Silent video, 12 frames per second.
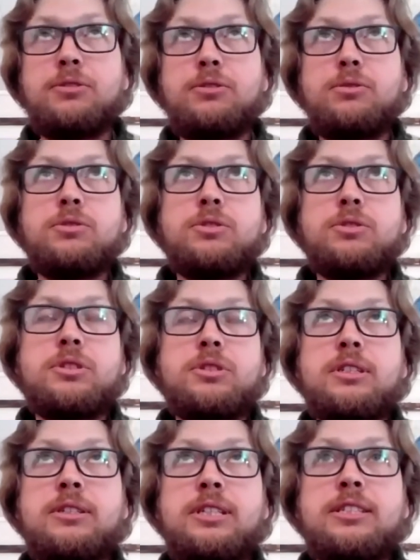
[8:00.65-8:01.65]
use
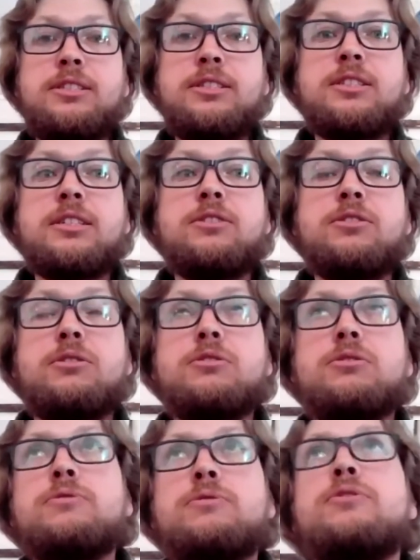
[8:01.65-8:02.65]
this
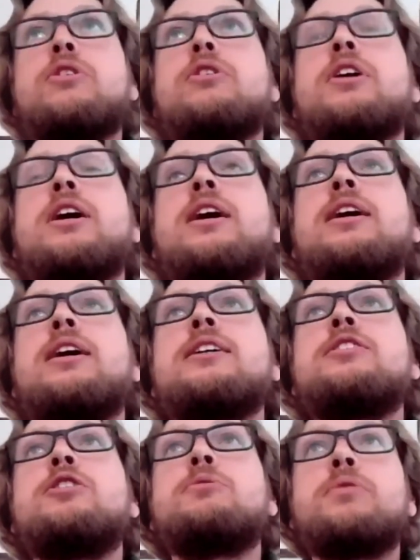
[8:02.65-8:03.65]
also for
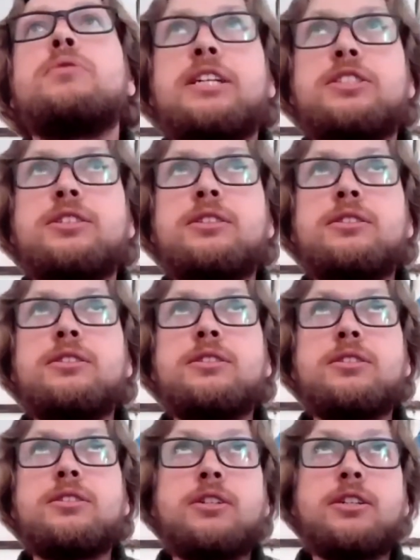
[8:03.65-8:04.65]
corporations.
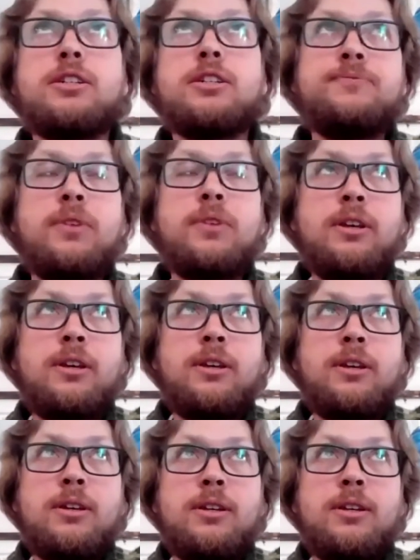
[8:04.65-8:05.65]
Or
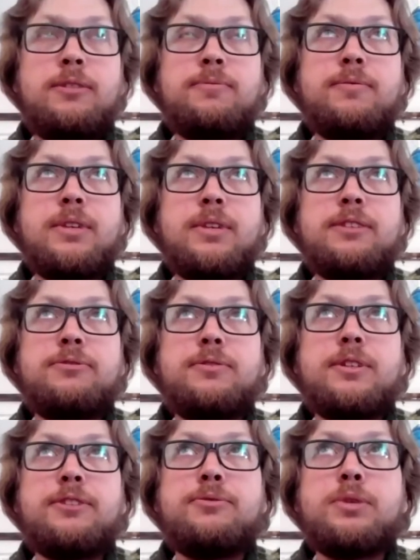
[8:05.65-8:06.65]

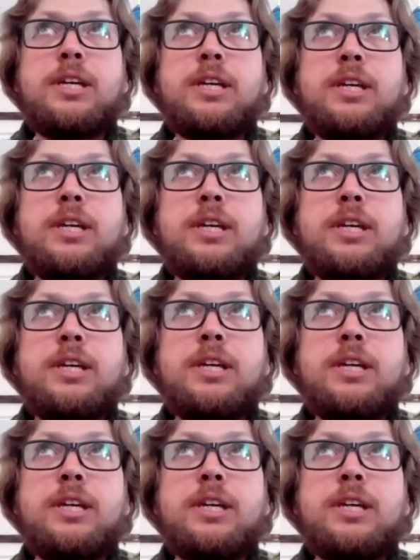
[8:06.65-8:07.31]
if we can